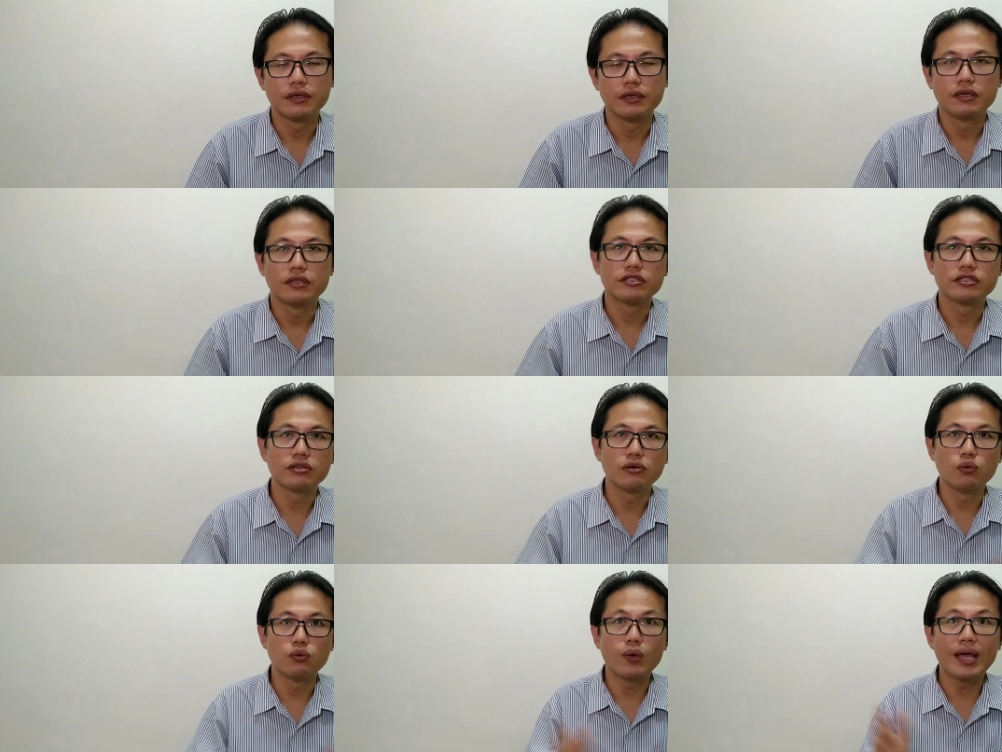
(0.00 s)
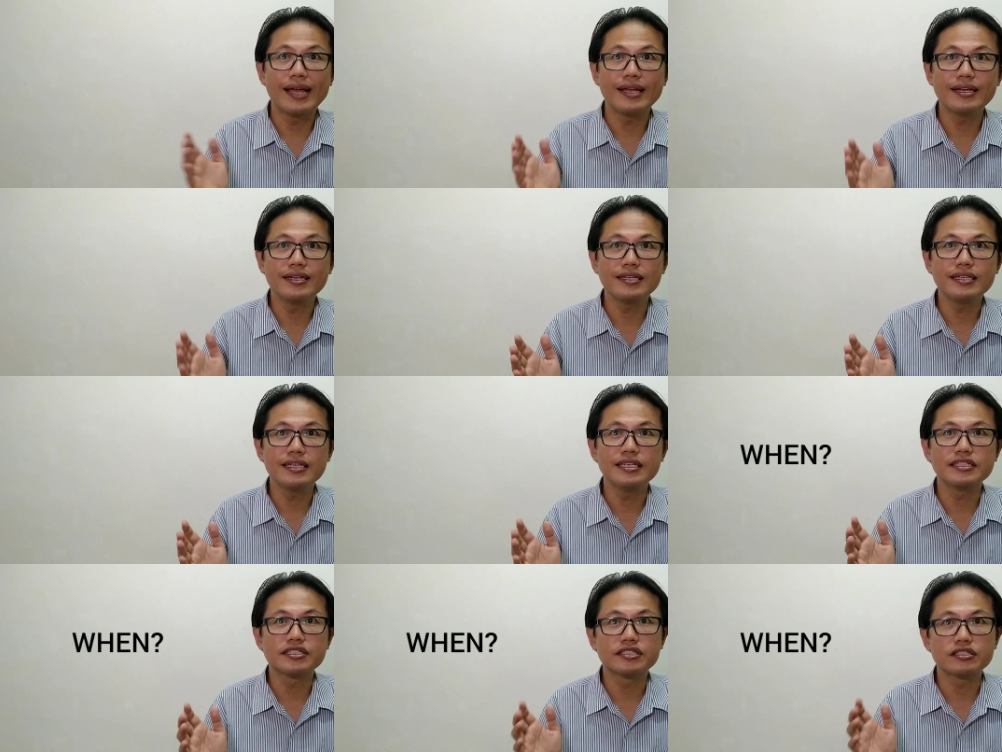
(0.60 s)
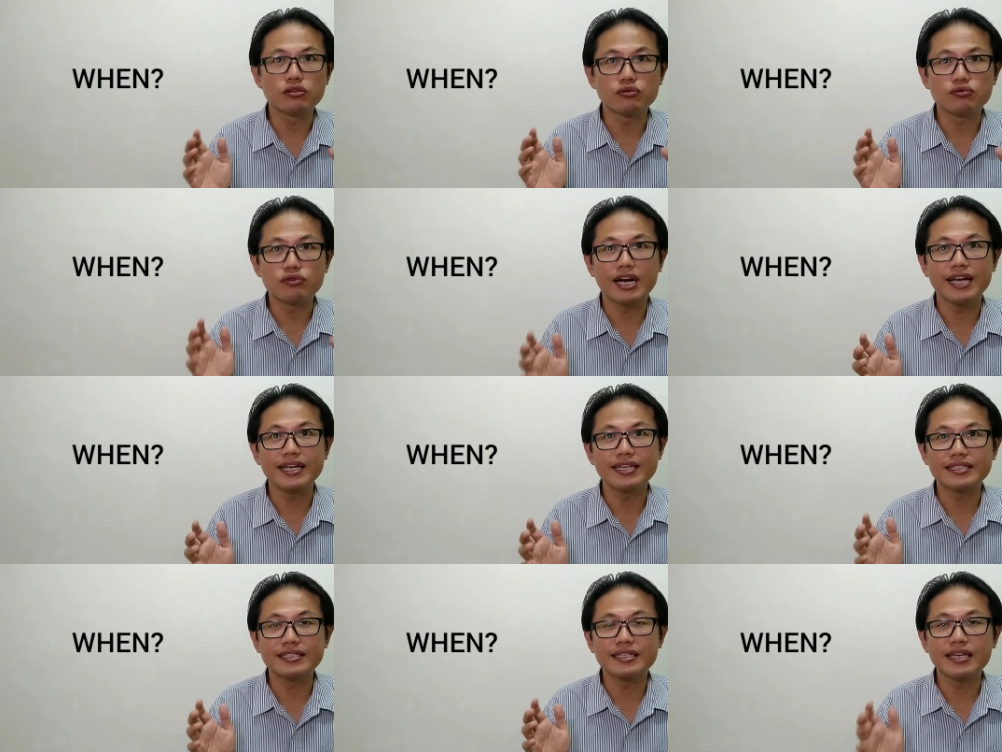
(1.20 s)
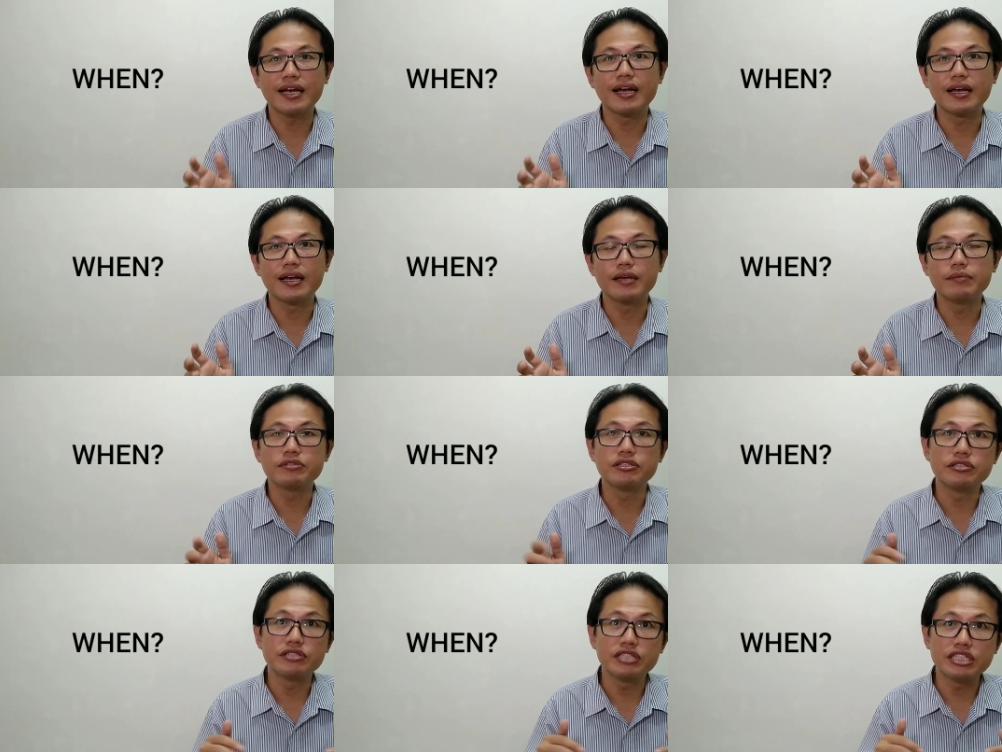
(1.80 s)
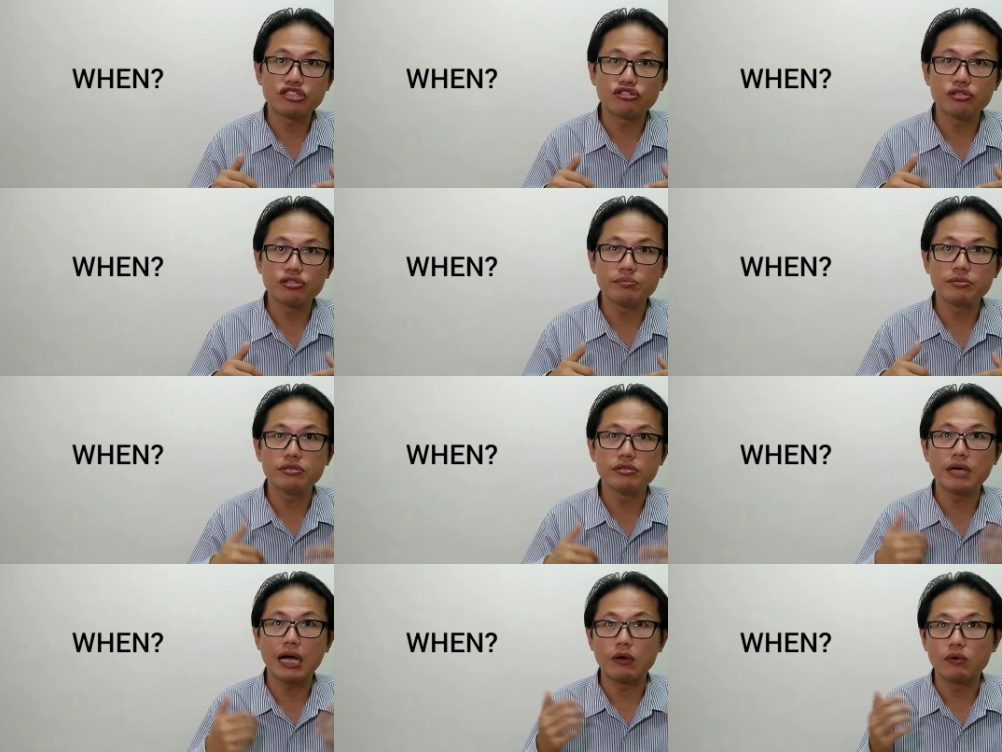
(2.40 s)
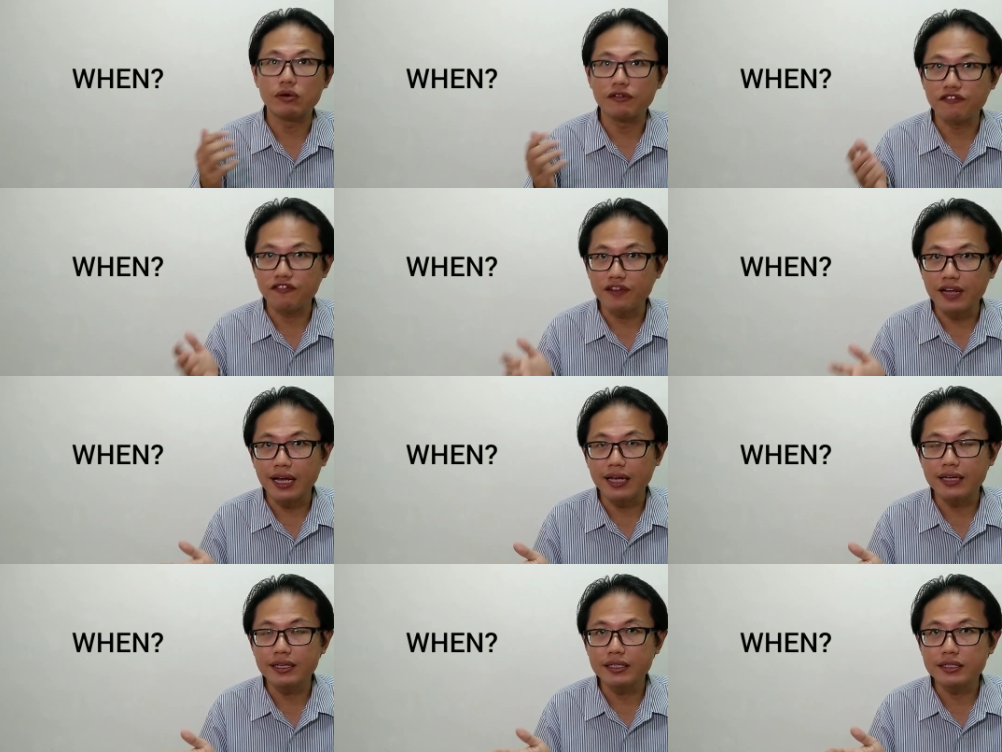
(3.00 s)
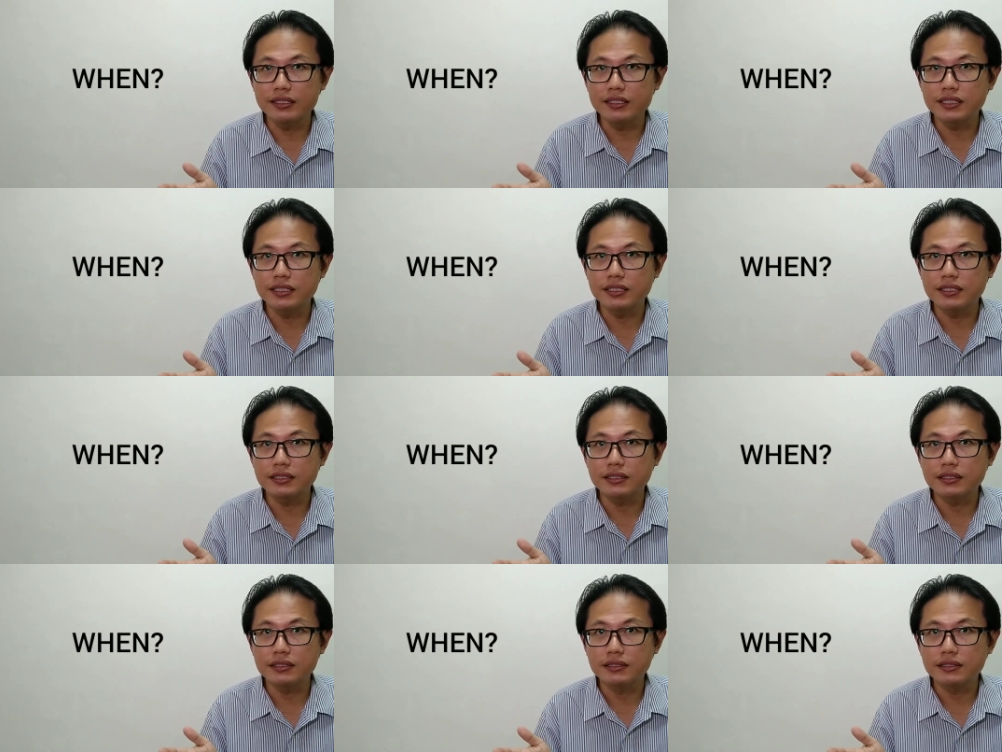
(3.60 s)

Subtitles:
So when is the right time to distribute our flyers?